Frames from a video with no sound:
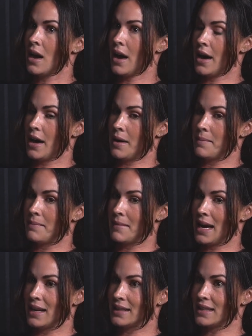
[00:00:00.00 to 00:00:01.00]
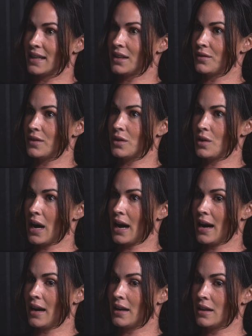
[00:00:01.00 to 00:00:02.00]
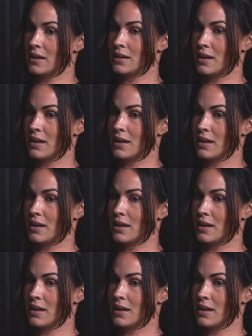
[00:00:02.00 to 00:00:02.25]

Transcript: And it's like if you had